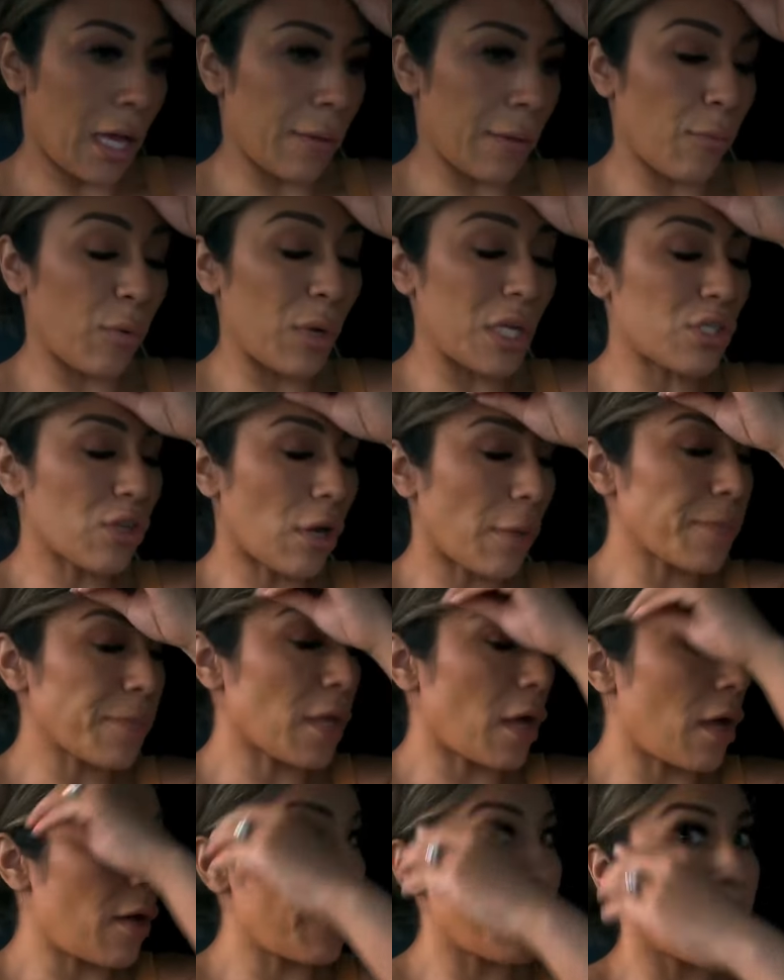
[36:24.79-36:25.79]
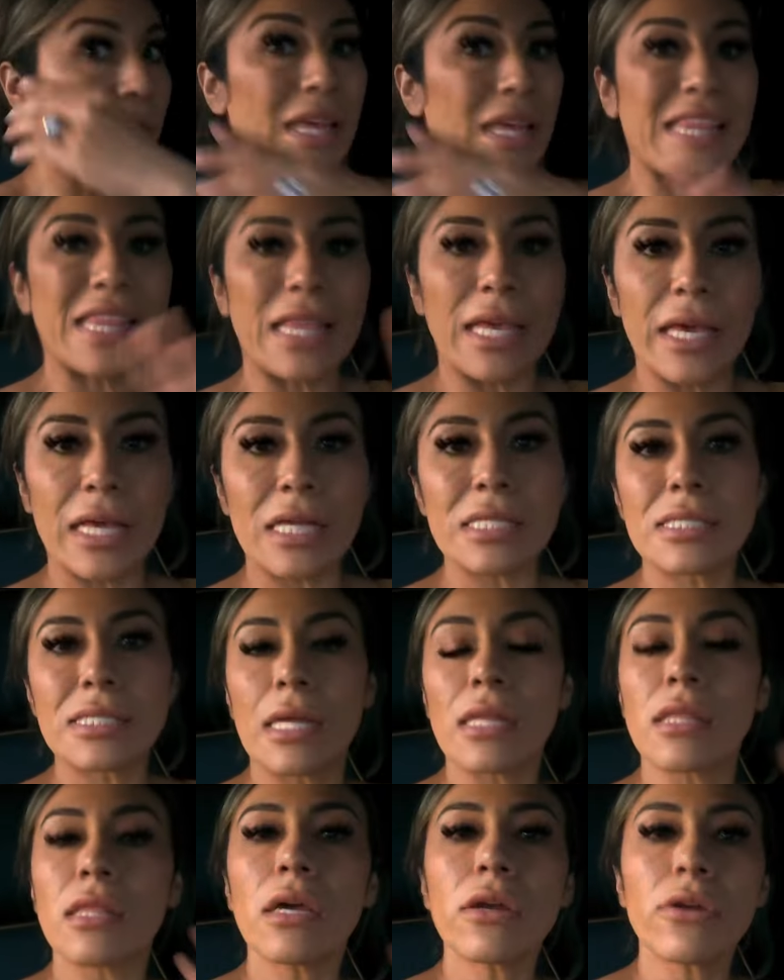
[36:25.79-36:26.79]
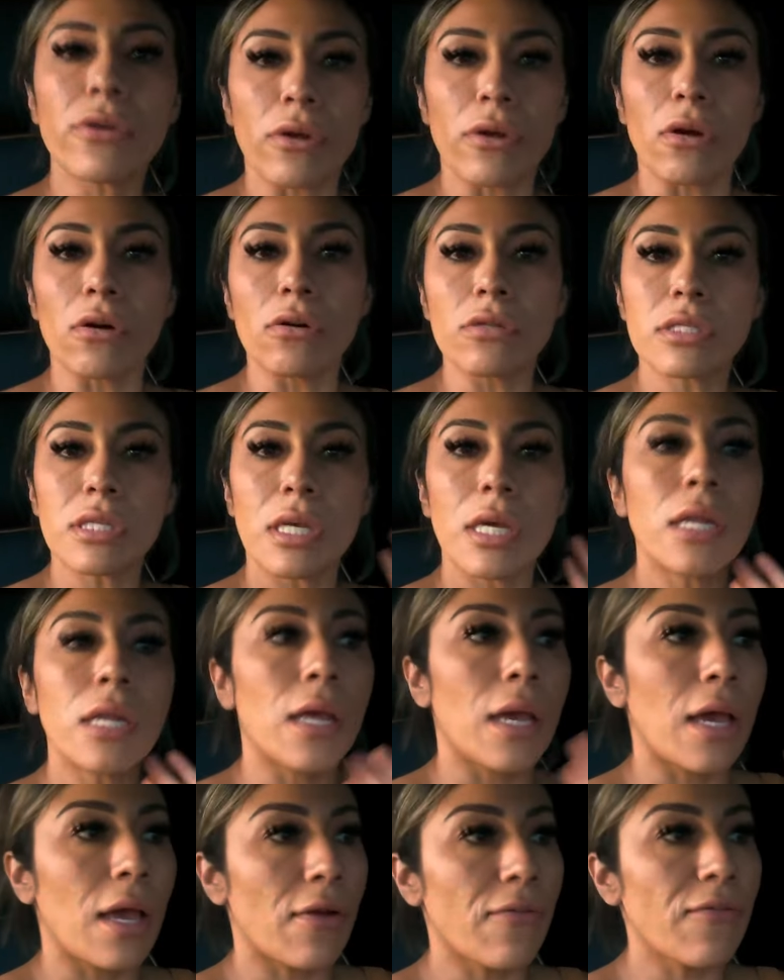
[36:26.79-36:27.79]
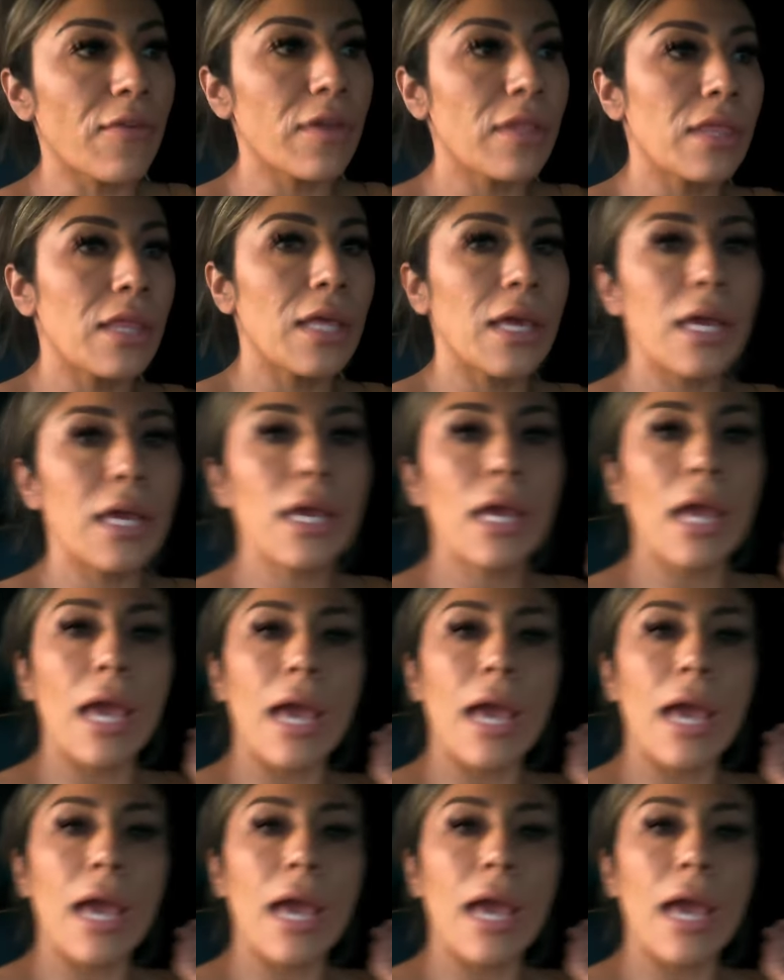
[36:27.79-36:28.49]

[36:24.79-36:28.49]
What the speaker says: We dropped off the things and the girls and everything,